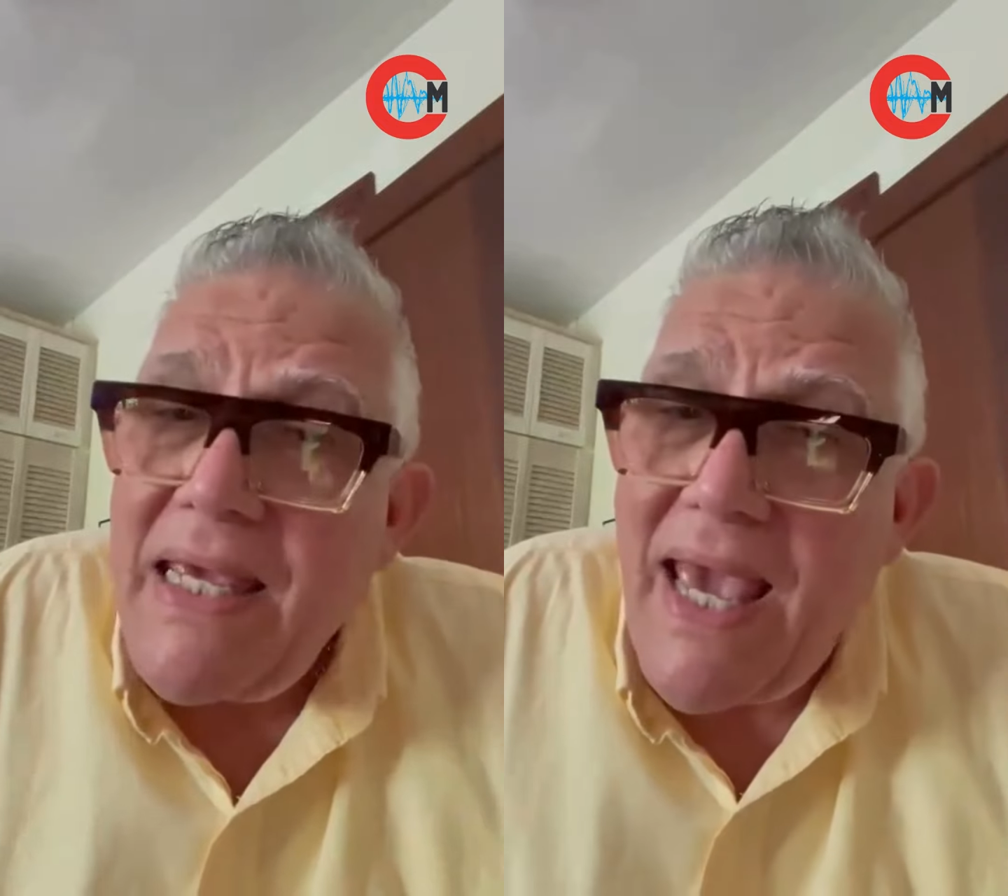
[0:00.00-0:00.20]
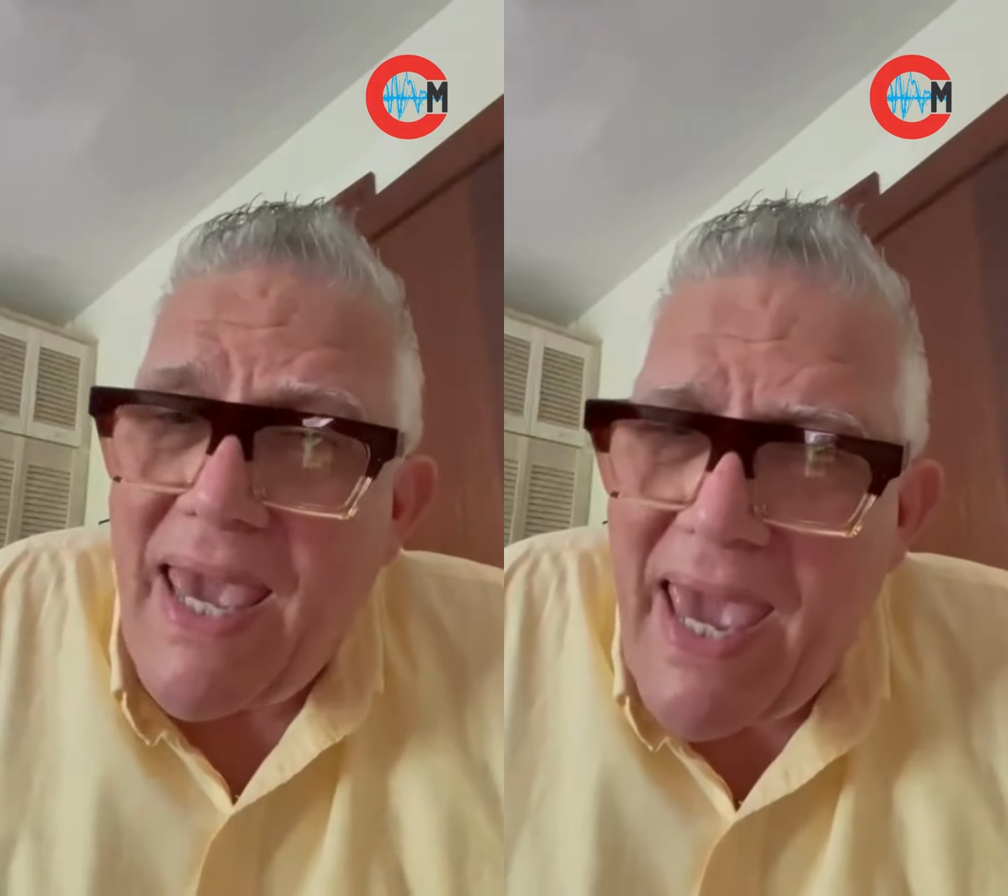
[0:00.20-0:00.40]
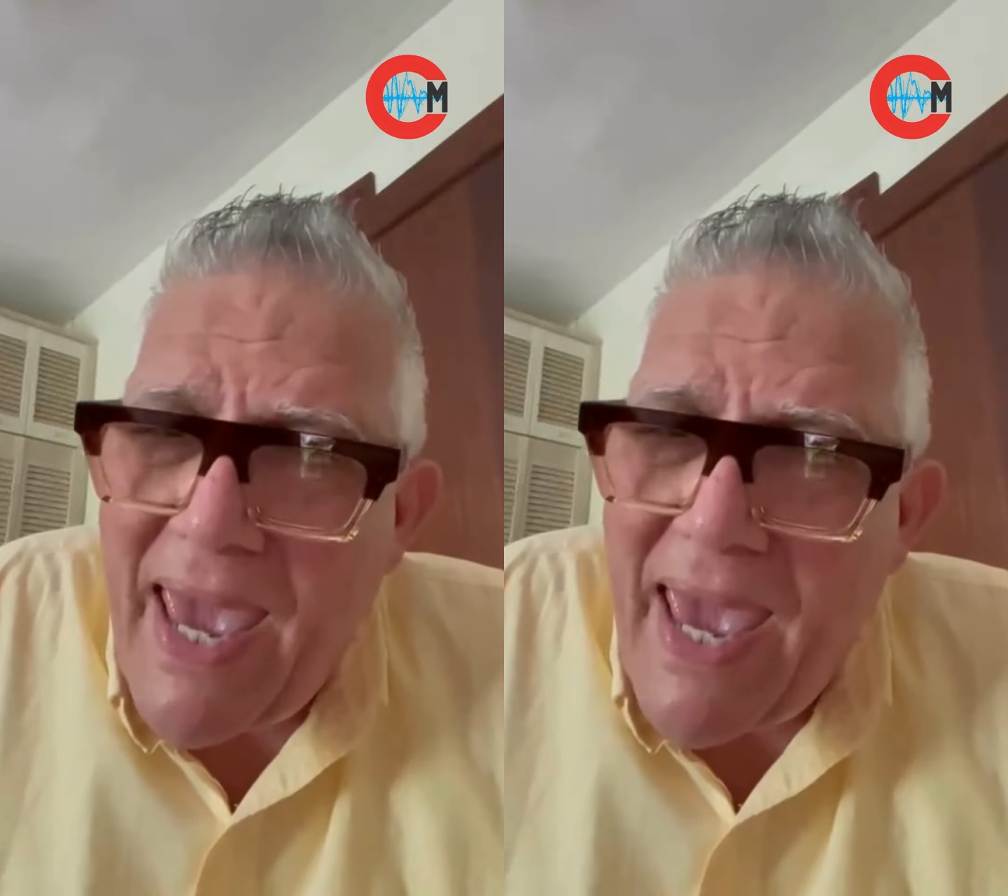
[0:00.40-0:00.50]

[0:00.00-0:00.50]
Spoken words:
You